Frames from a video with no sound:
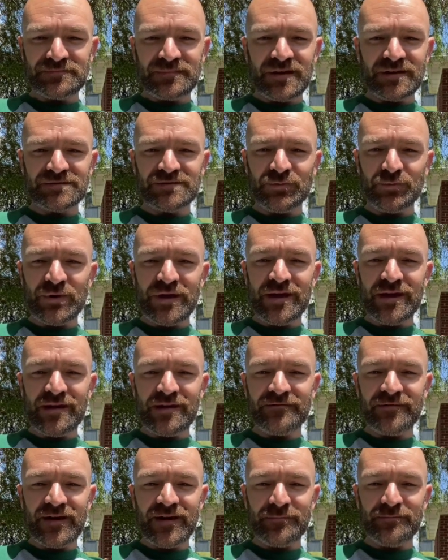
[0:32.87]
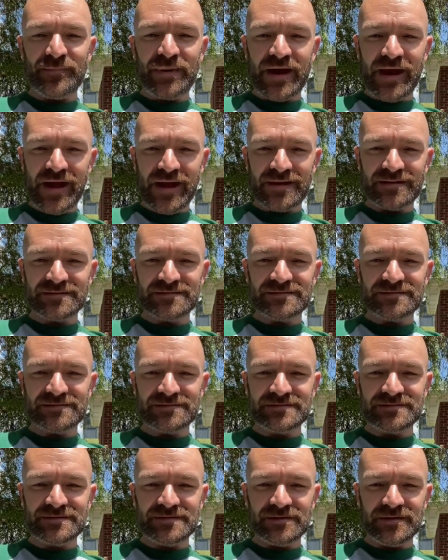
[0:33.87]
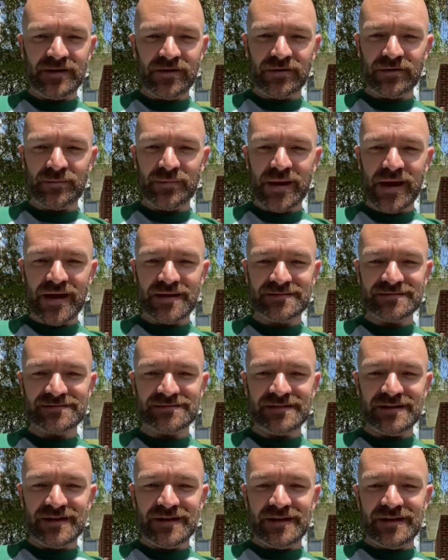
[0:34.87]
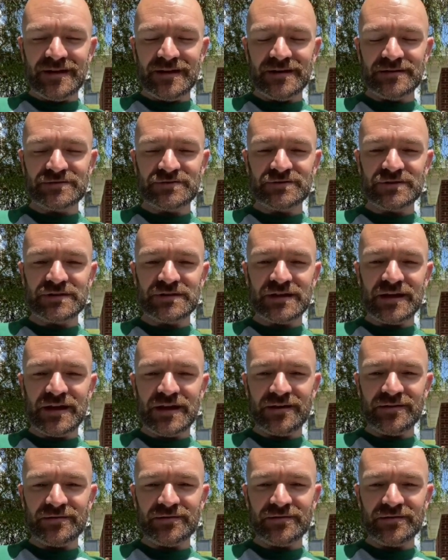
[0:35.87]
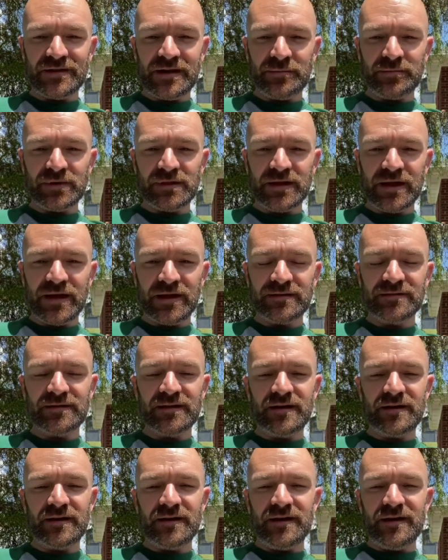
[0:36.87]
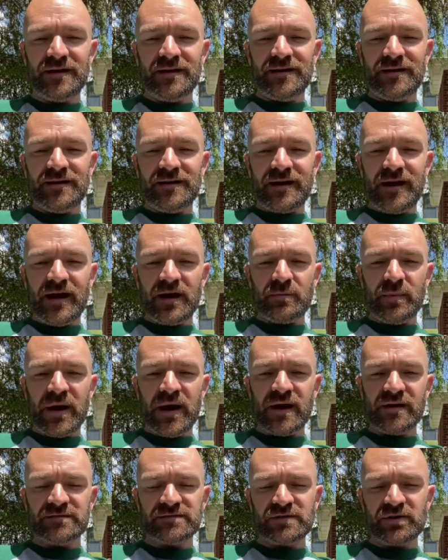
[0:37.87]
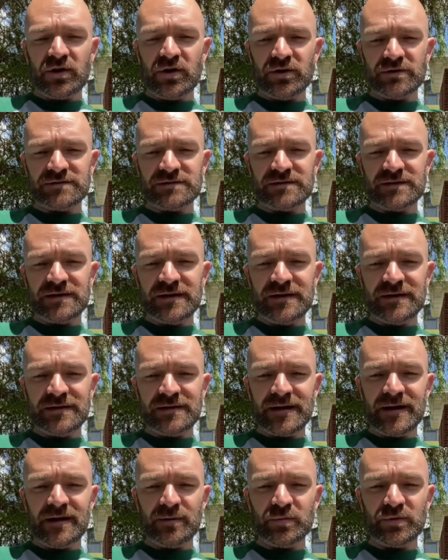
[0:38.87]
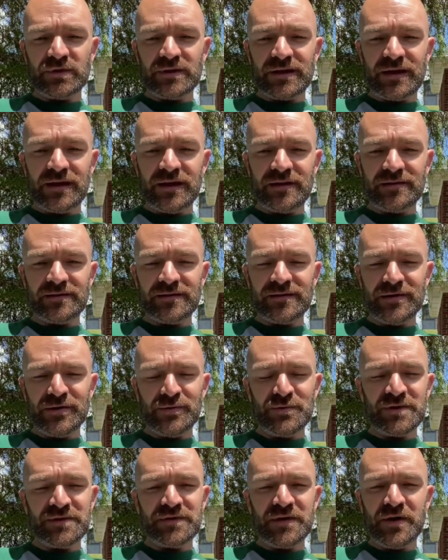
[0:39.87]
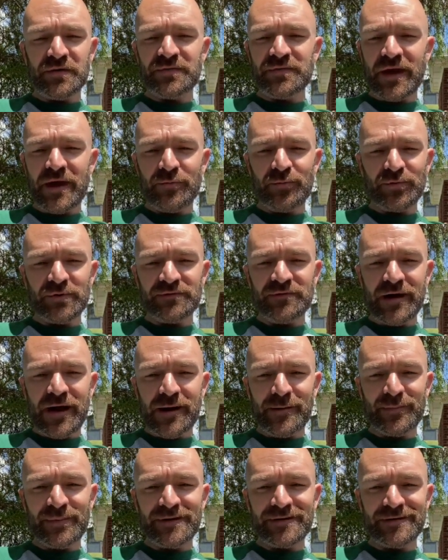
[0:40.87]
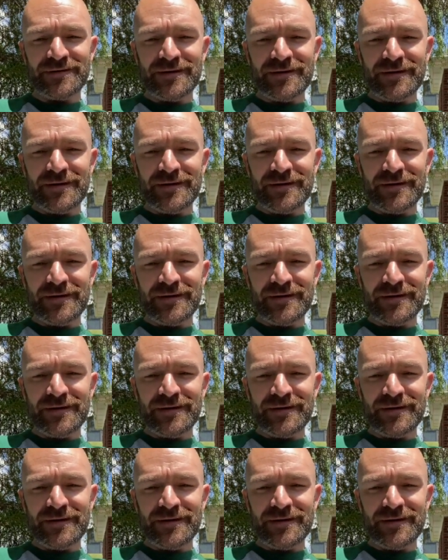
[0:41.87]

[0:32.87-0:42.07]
So we have a past, a long past history together, and I'm glad that our paths crossed again in Cumberland County. Who would have thought that would have happened?